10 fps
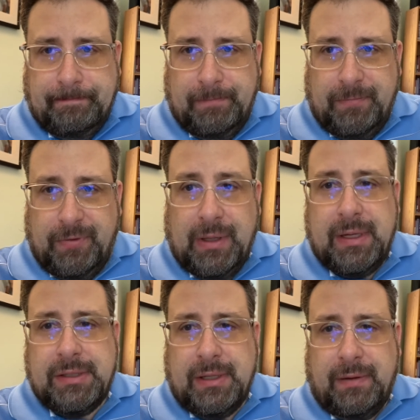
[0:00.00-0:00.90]

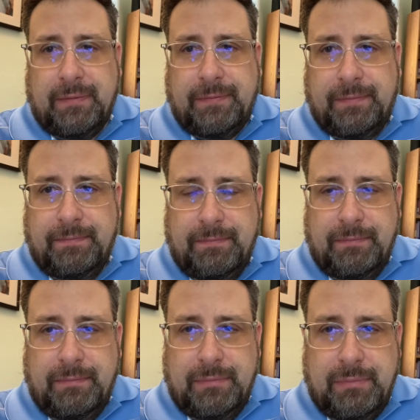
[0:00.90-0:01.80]
feelings of
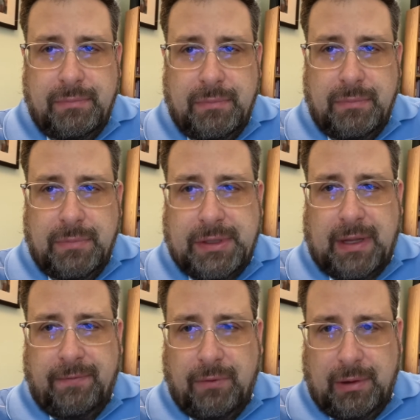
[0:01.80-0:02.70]

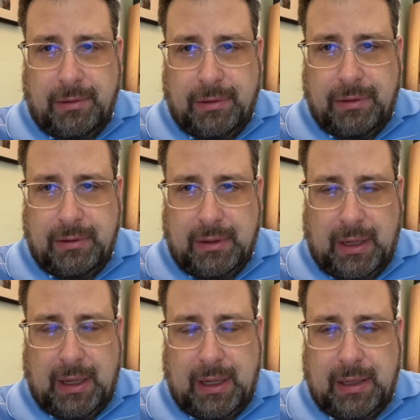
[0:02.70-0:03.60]
self-worth
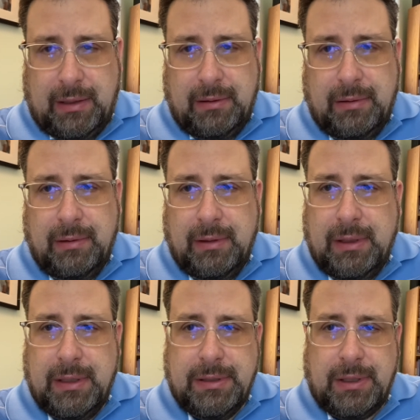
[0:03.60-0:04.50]
and
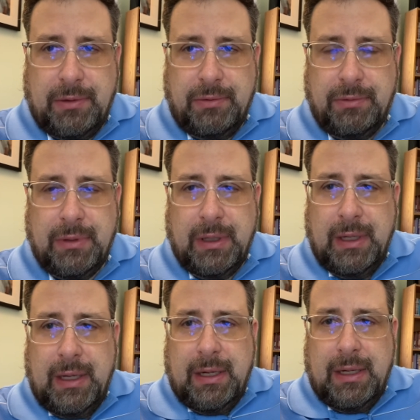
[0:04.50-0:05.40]
his own
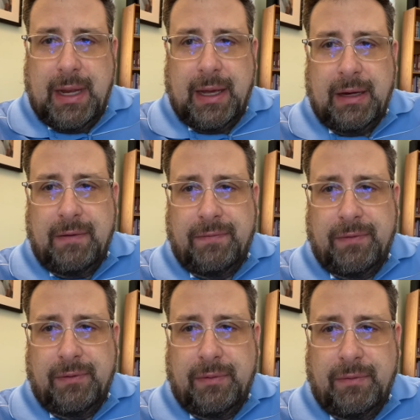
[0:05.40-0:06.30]
negative
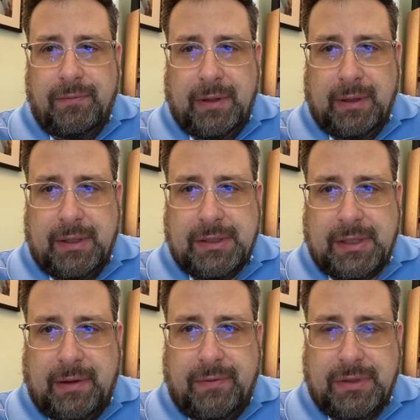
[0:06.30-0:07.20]
feelings
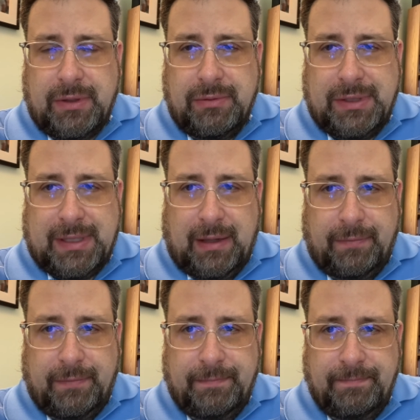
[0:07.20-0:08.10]
of his own self.